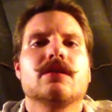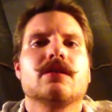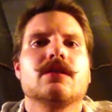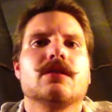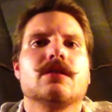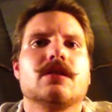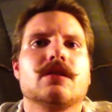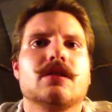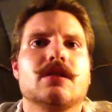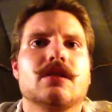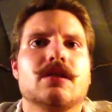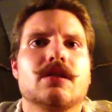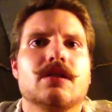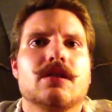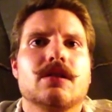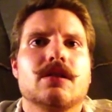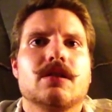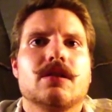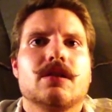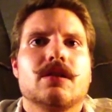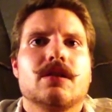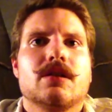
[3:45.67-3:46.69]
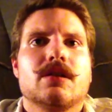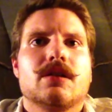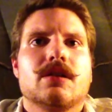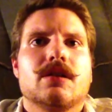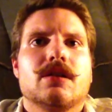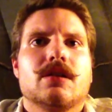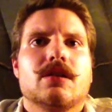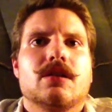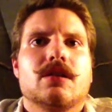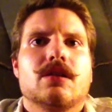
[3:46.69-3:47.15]

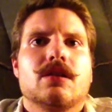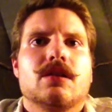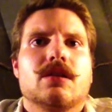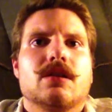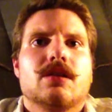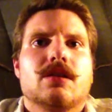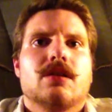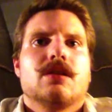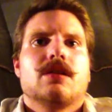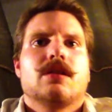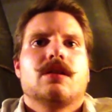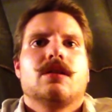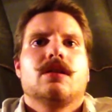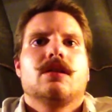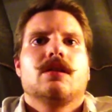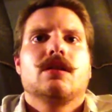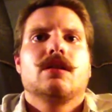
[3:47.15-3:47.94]
[no speech]